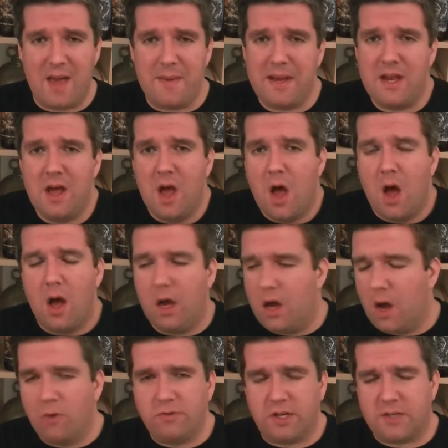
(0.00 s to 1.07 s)
I mean,
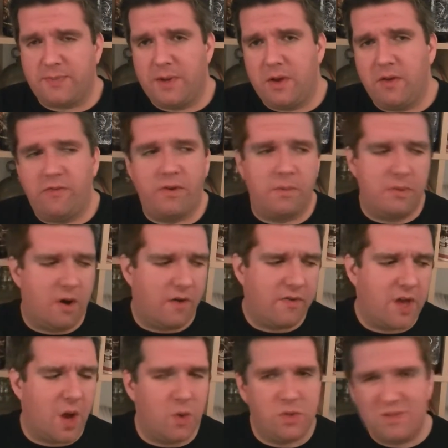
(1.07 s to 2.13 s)
Old Rasputin from North
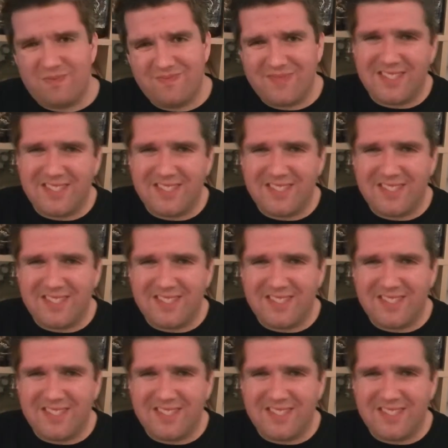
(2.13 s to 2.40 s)
Coast,